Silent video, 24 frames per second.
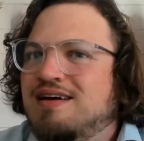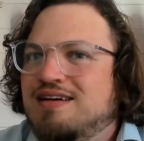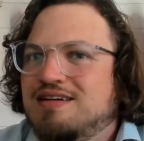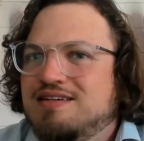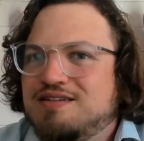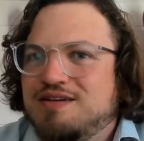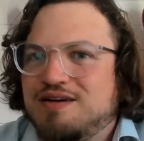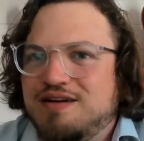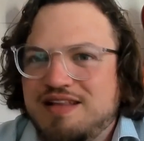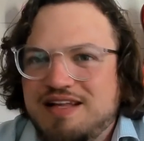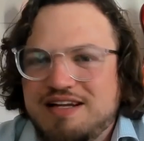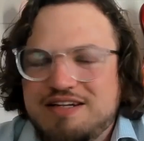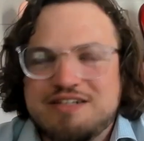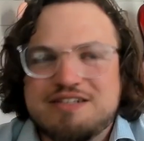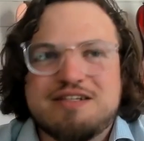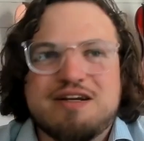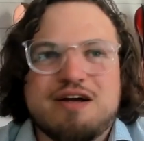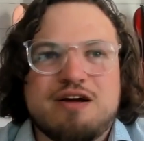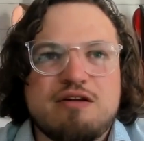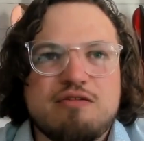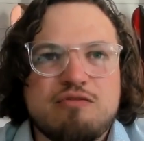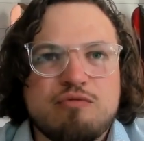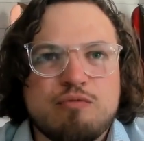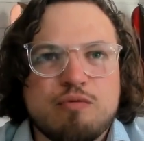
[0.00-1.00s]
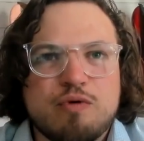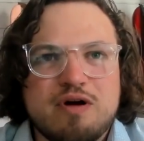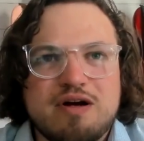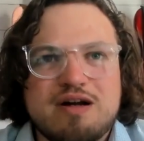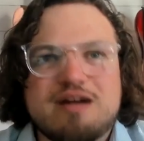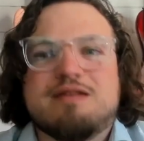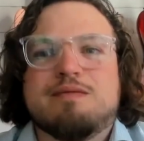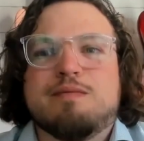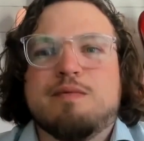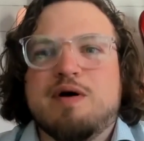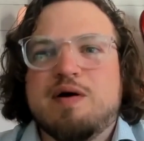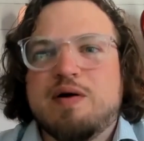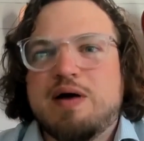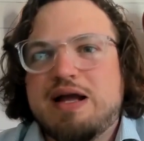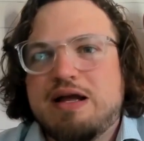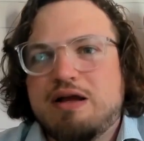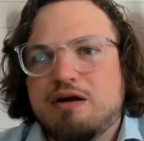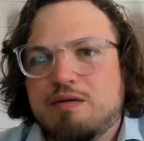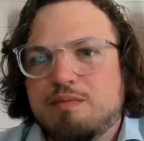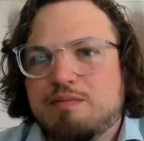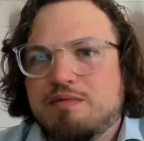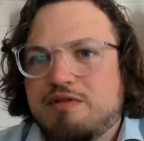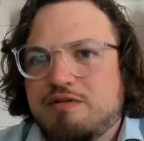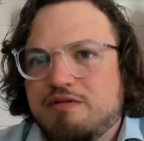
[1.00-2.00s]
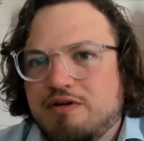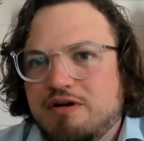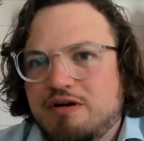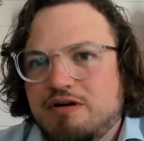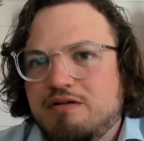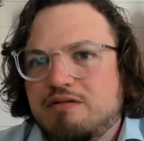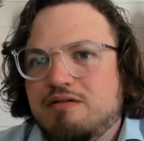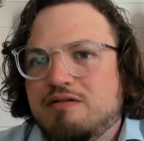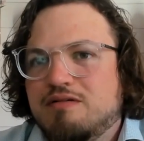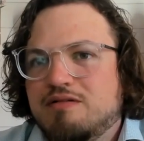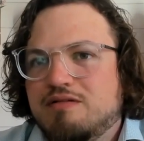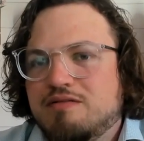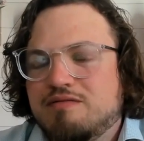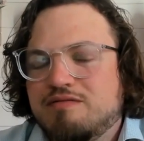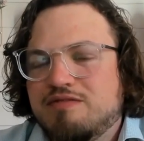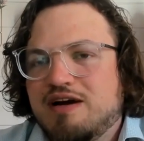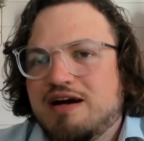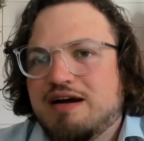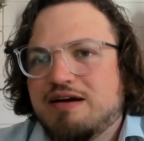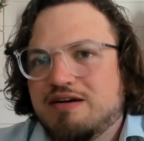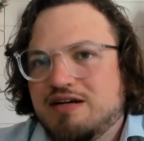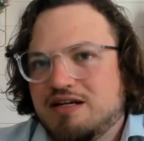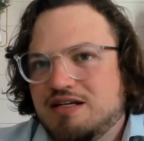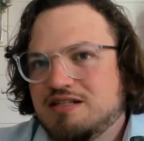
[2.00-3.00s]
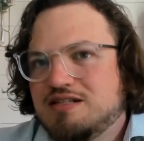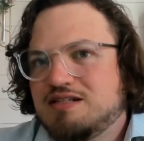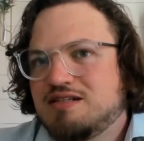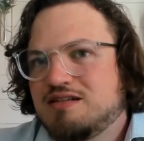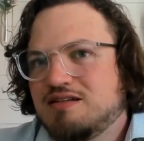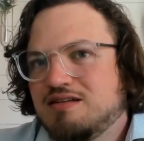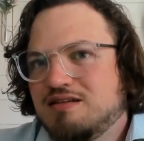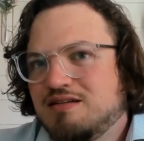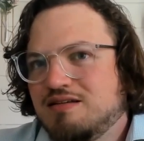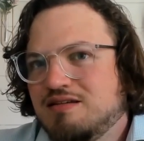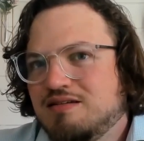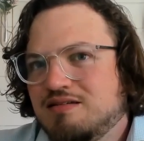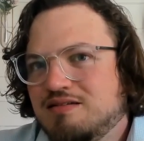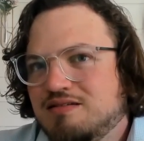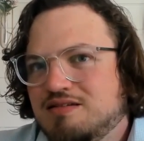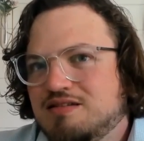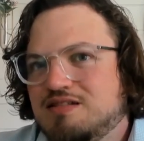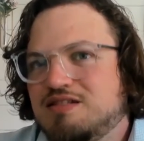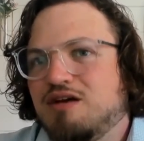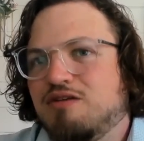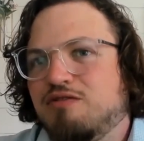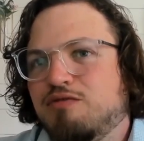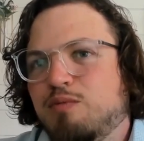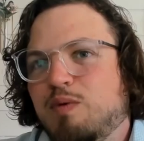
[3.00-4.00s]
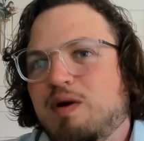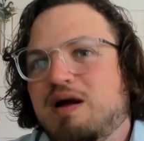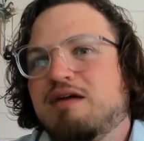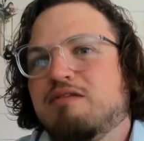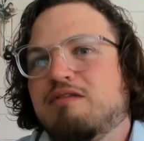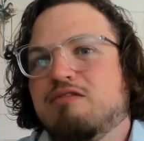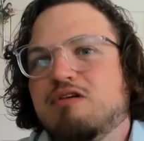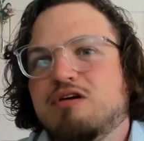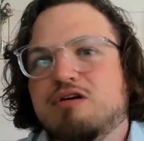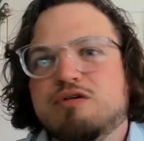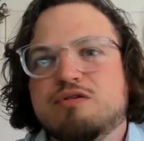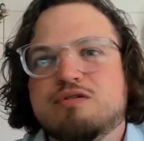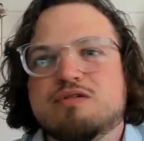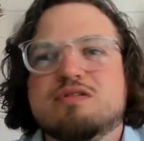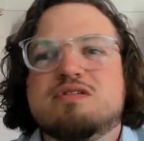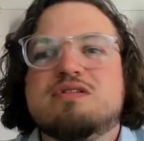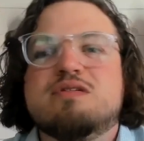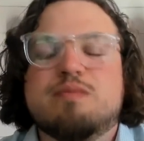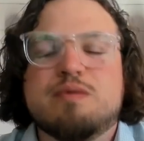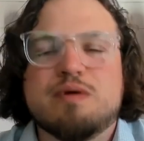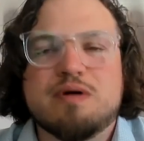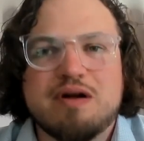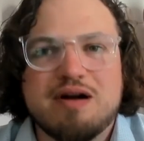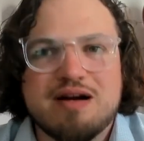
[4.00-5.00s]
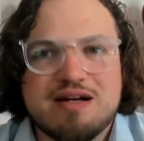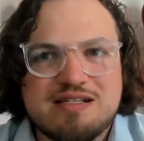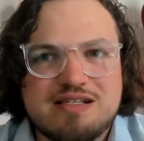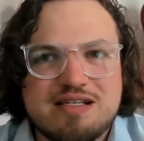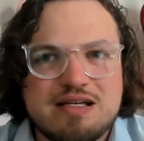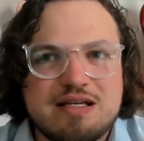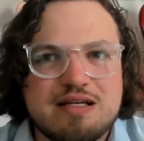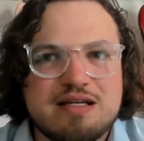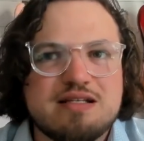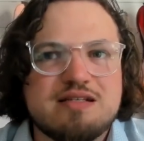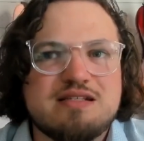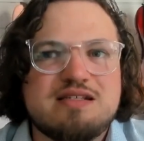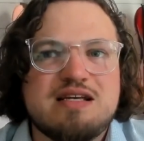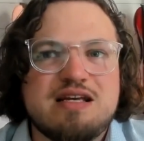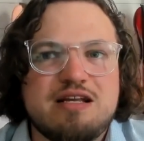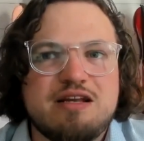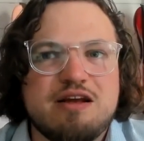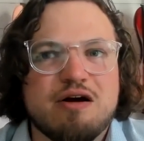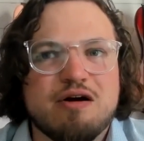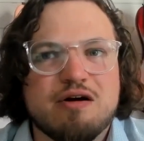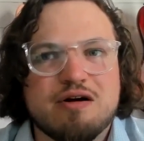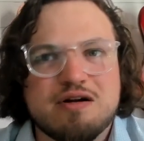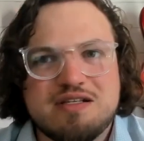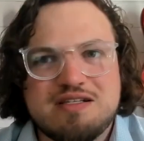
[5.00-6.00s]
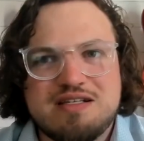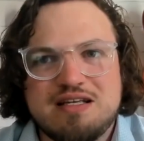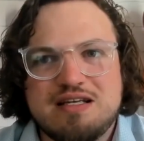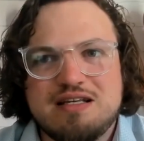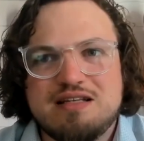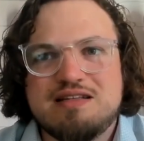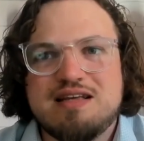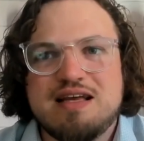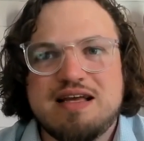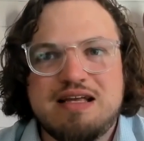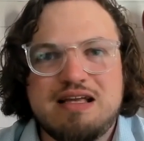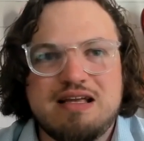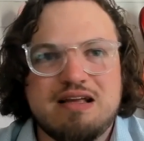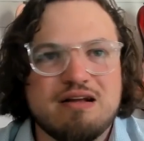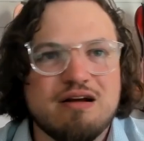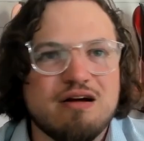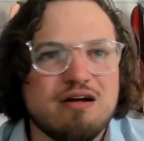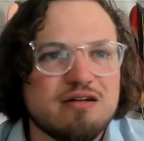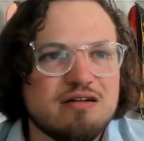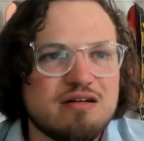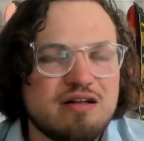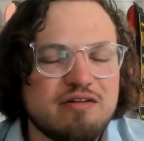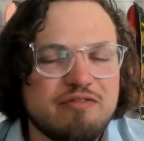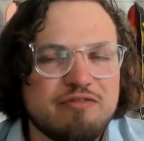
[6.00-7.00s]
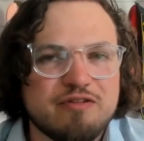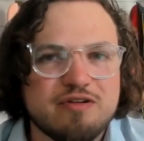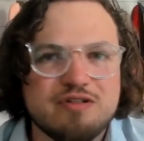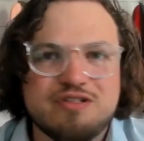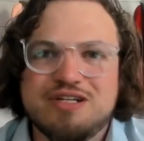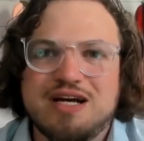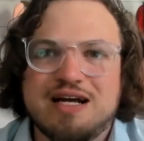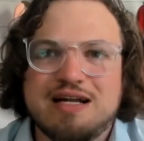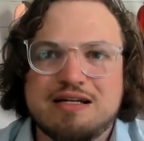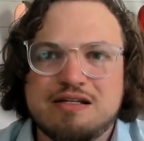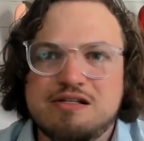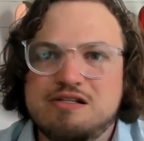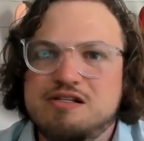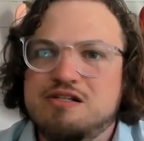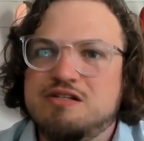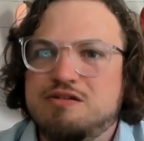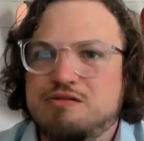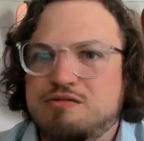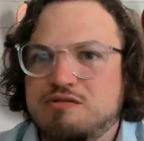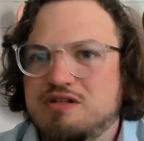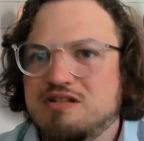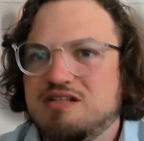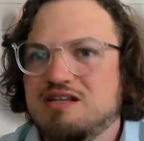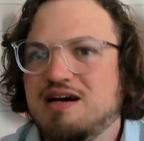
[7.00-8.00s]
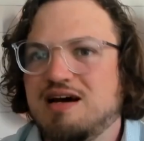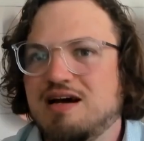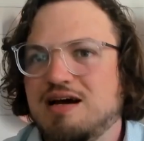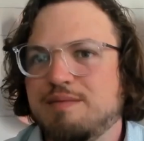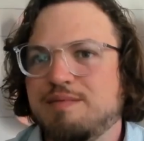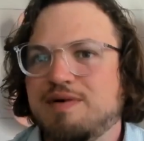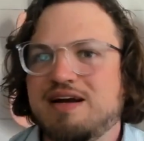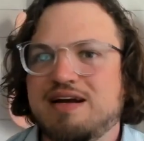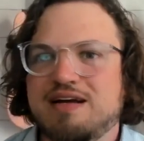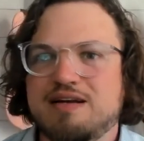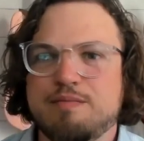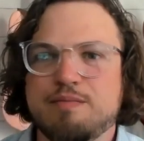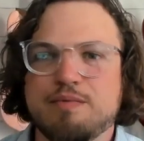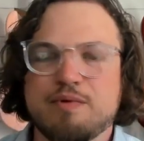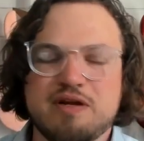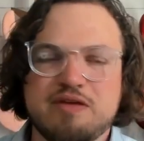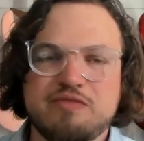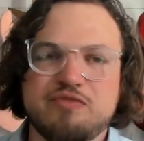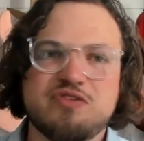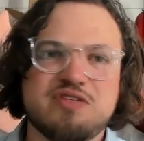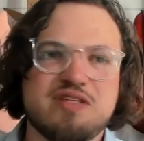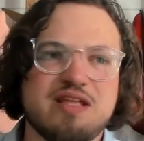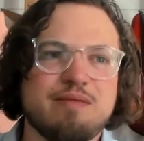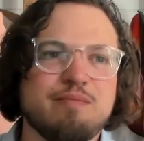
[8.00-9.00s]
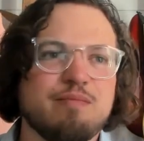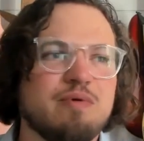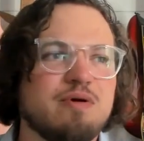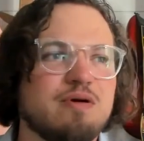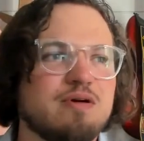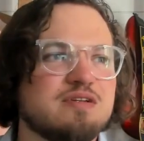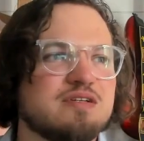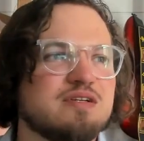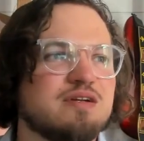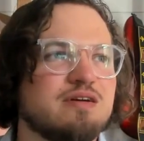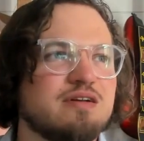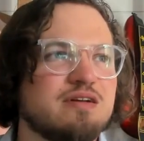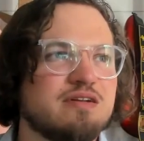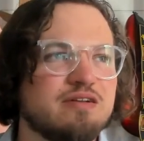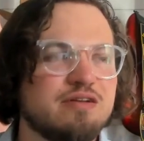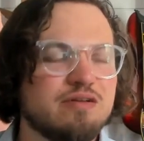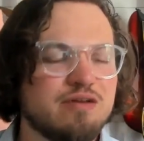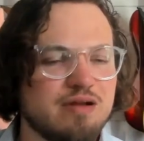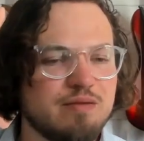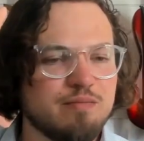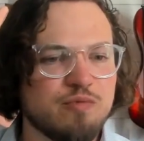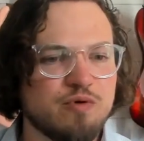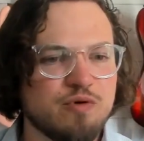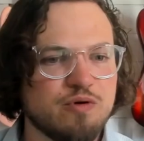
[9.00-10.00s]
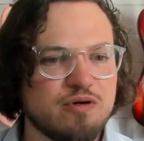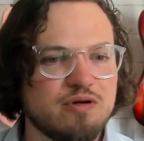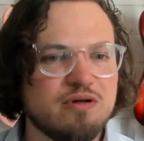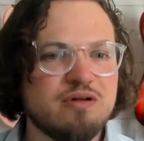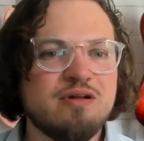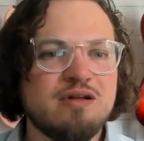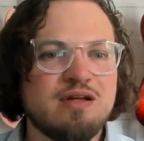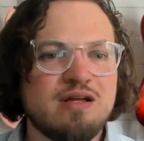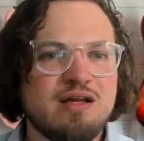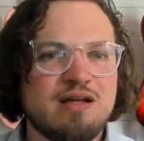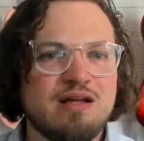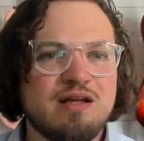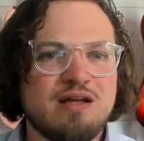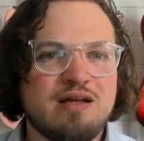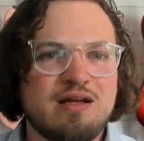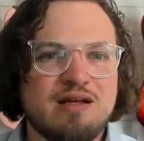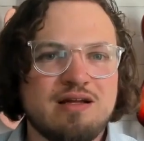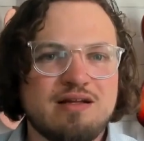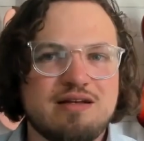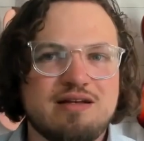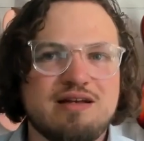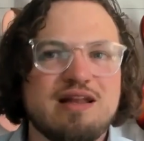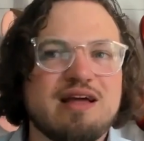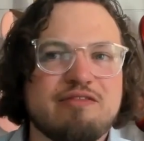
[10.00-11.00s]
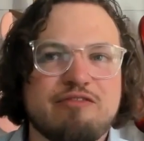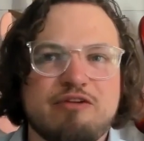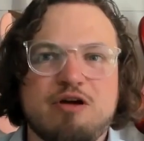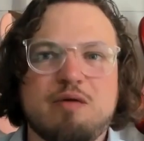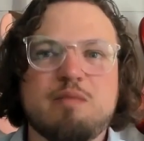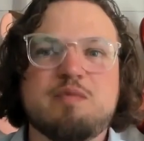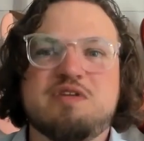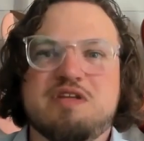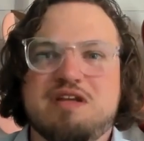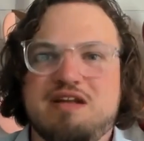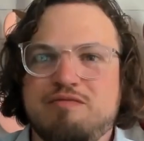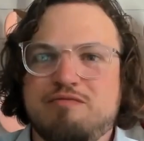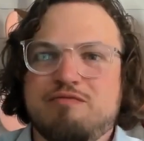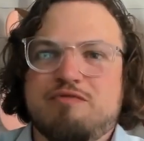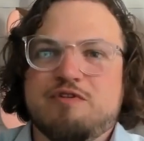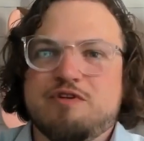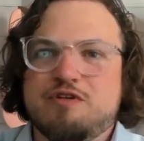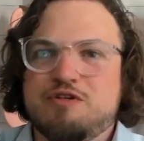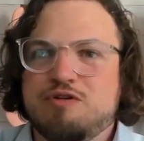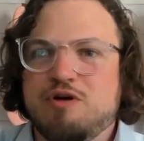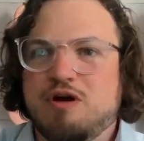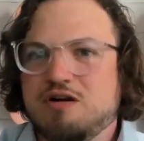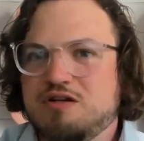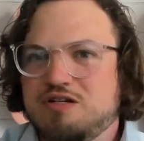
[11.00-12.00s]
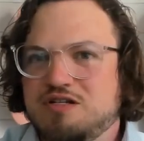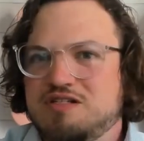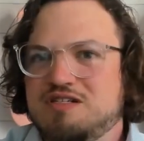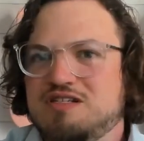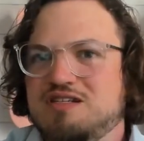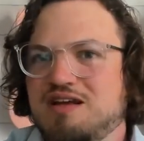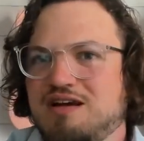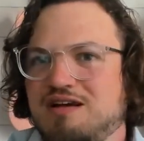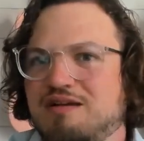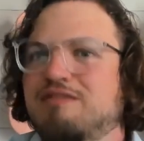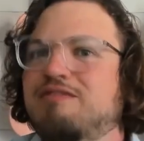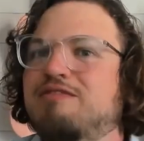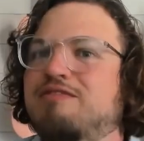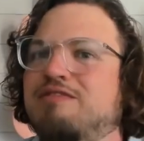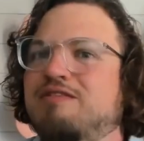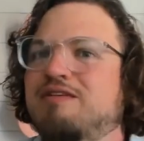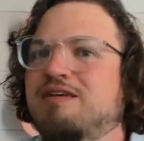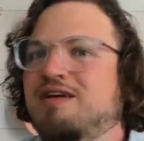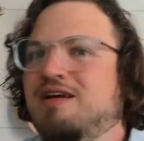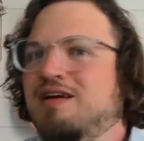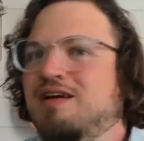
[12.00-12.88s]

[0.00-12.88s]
So I then just kind of worked my way up through various software roles, progressing in seniority, taking on different challenges all the time. I had a brief stint where I was kind of doing more DevOps and infrastructure stuff,